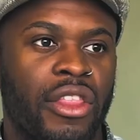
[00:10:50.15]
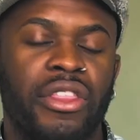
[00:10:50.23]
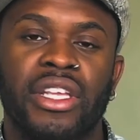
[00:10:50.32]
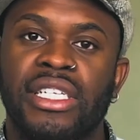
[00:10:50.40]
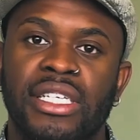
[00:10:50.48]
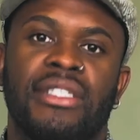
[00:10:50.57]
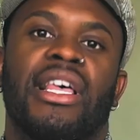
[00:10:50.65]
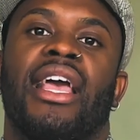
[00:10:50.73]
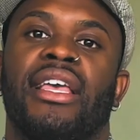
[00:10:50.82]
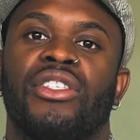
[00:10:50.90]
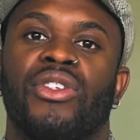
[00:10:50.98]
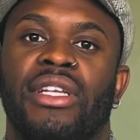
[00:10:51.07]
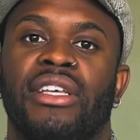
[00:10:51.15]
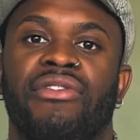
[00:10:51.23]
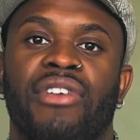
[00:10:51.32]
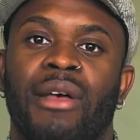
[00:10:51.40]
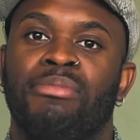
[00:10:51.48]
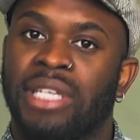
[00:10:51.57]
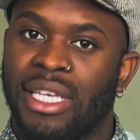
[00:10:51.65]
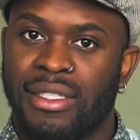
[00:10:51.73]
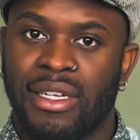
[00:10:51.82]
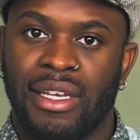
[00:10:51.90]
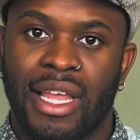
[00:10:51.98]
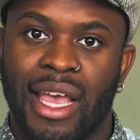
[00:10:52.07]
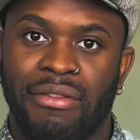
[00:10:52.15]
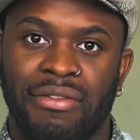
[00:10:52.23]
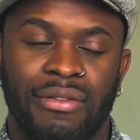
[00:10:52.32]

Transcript: the desire to live a pleasant life